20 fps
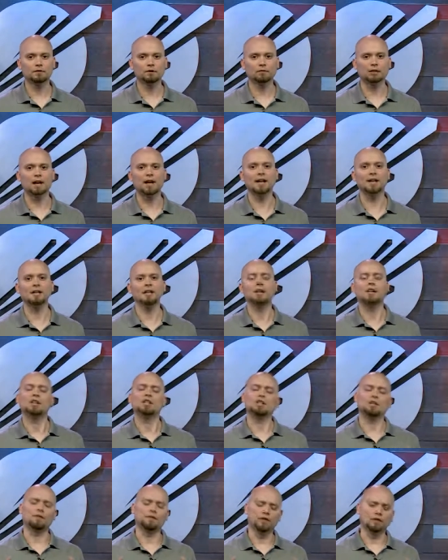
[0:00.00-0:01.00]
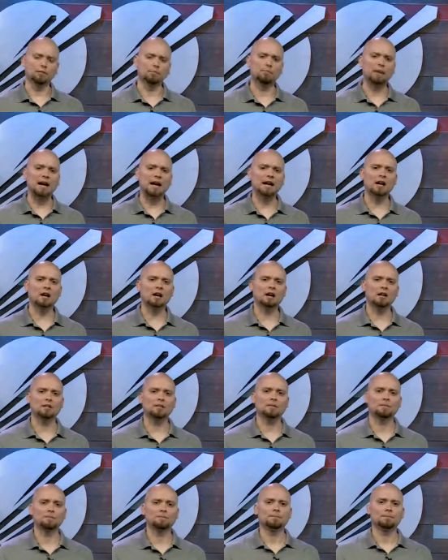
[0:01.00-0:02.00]
right? So if you compare
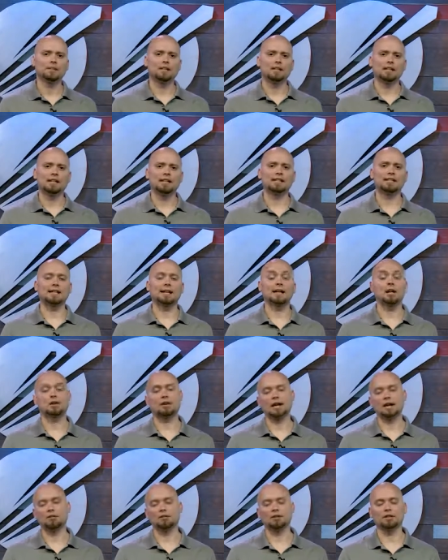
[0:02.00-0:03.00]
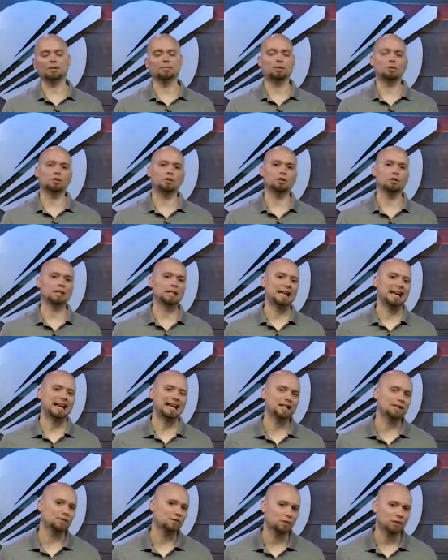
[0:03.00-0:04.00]
and saying, okay, well, this person only
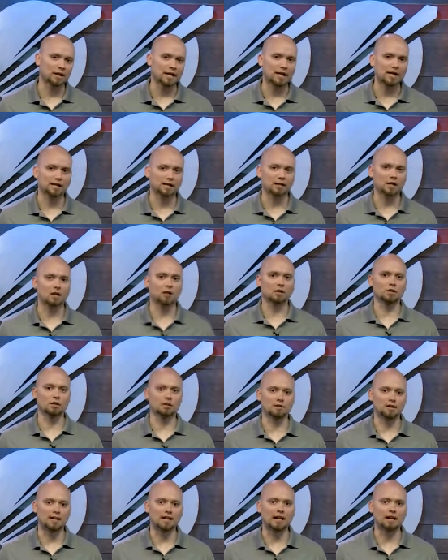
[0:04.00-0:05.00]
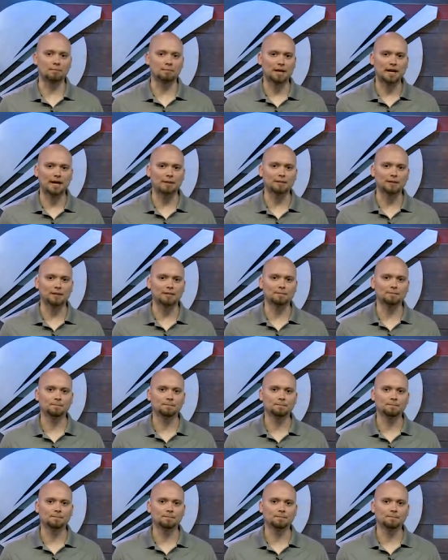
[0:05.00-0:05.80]
has $4,000 of a down payment,